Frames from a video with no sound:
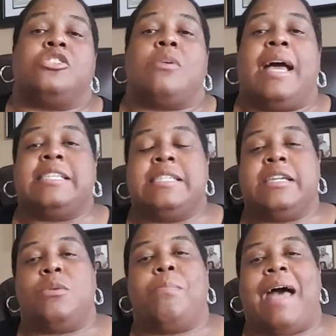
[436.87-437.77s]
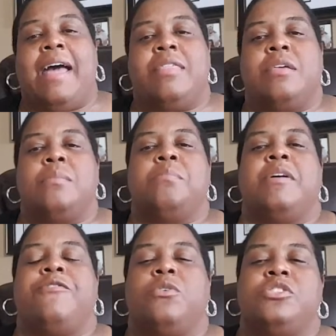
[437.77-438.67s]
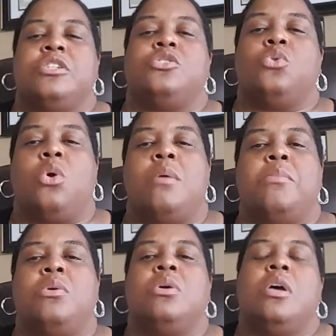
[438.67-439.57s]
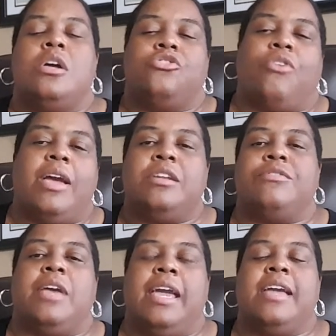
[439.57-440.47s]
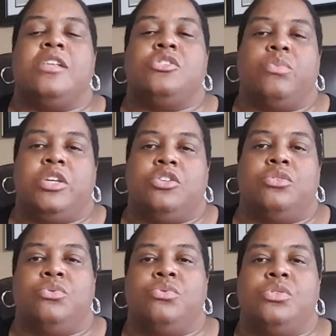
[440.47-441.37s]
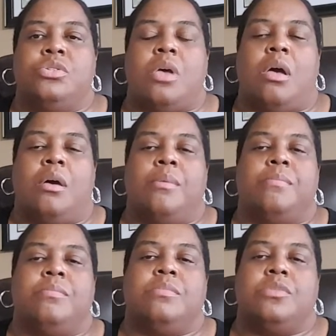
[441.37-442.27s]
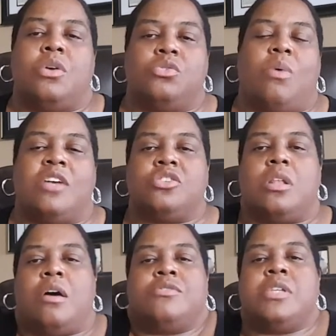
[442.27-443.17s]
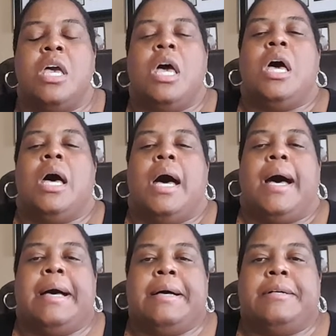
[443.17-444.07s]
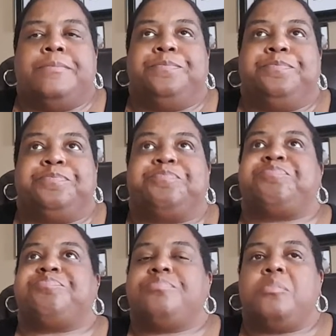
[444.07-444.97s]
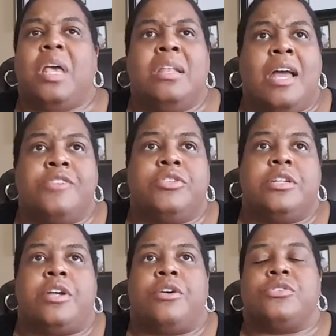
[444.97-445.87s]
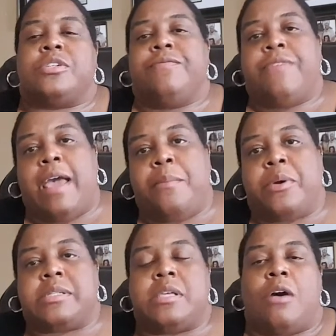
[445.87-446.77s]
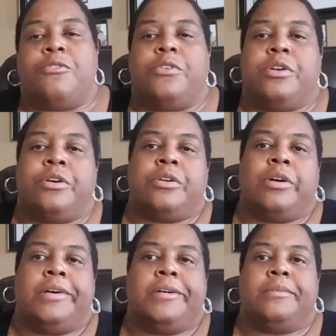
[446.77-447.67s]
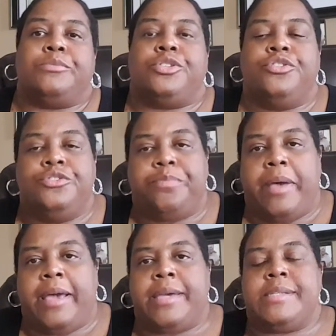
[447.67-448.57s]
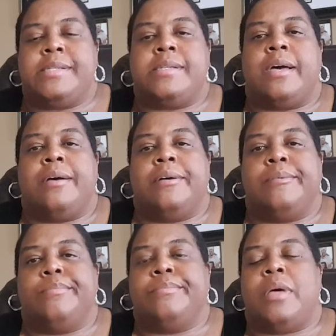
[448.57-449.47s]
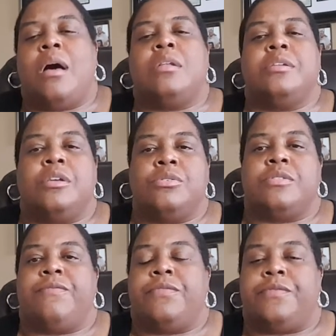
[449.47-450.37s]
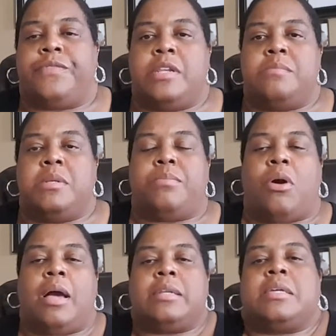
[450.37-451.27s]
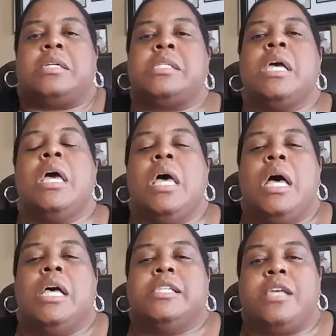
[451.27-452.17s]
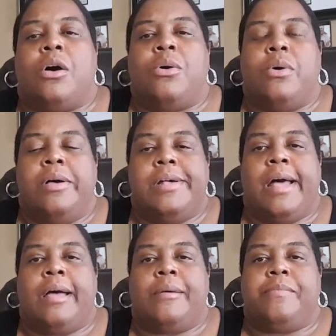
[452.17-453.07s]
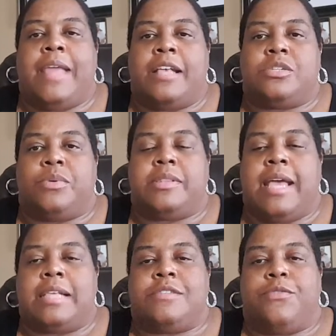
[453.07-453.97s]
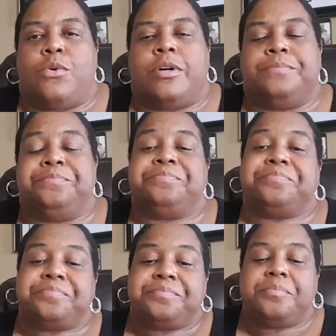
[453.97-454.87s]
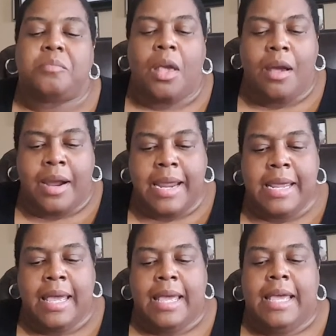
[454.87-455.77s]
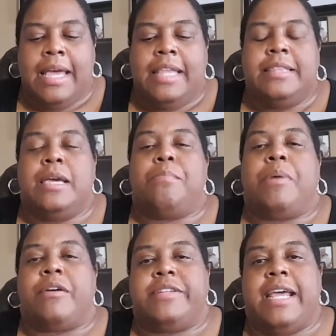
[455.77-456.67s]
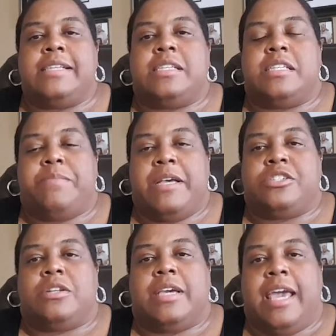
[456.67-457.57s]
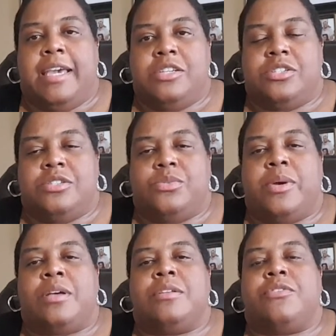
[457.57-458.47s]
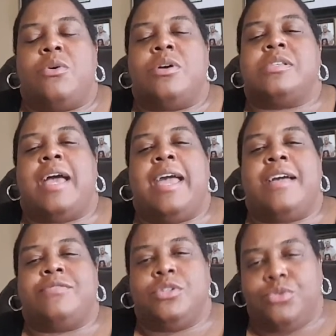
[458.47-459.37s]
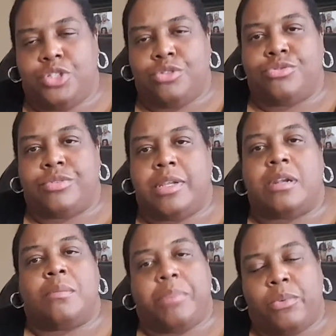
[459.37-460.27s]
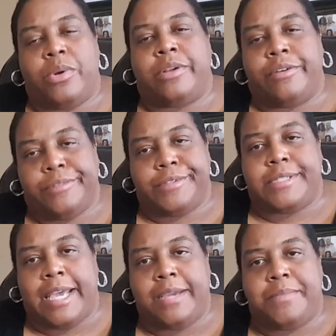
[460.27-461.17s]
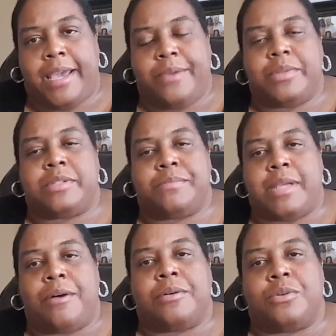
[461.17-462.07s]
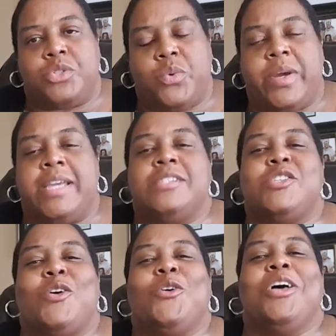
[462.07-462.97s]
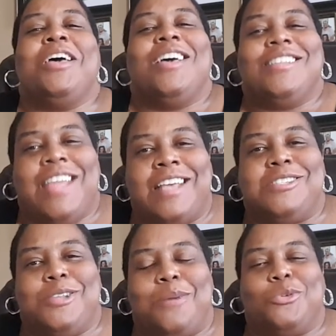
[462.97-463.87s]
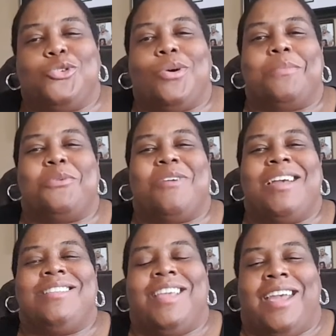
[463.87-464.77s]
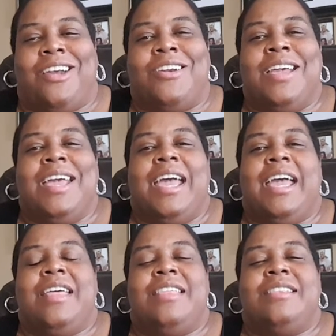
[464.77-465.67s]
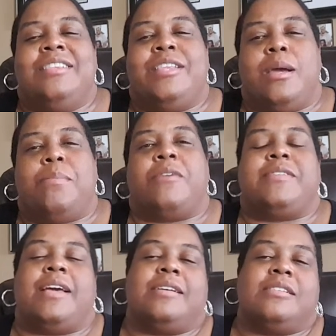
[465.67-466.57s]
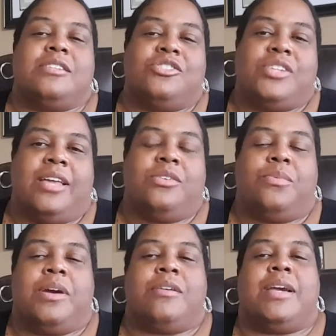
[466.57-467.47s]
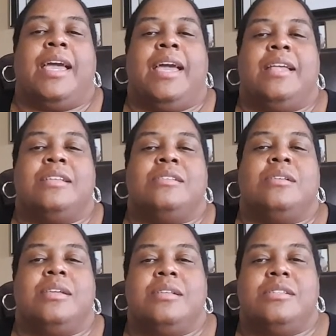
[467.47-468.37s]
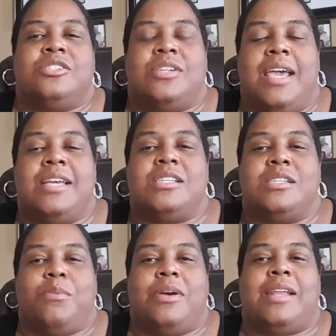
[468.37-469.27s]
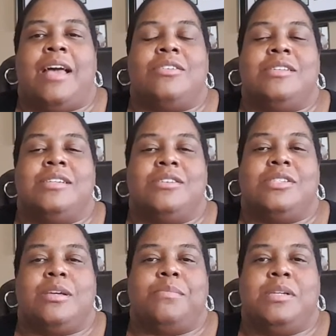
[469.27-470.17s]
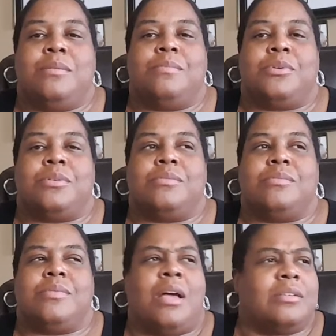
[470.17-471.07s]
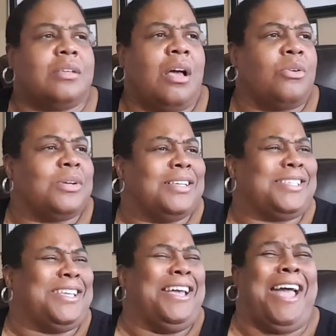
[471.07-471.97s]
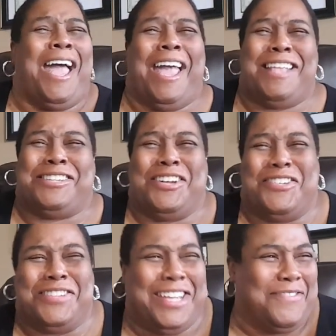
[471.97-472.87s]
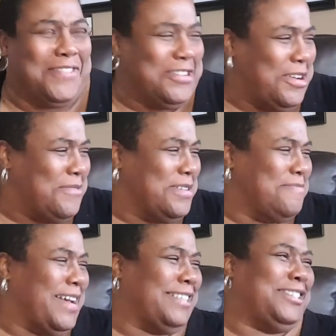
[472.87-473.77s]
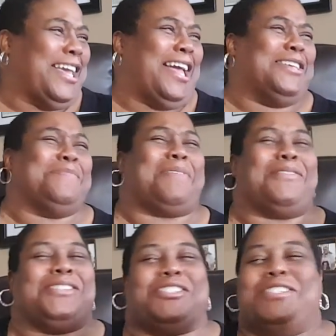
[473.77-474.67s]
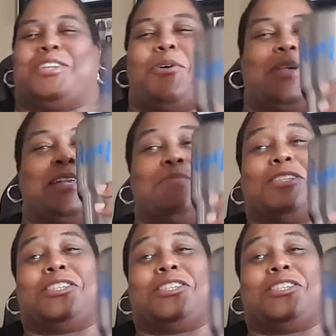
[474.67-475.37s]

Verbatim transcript: So I still buy them, but for just normal drying of the hands, we use um, those washcloths. Um, laundry detergent, fabric softener, um, toothpaste, um, all of those Feneman products. So um, that's what that's for. All right. Then birthdays and special occasions. Well, of course, I have two children that are born on the same day with them doggone twins. So that's double trouble right there. And their birthday is in January and Janae's is spread out until September, August. I don't even know when my child's birthday. She's going to get me.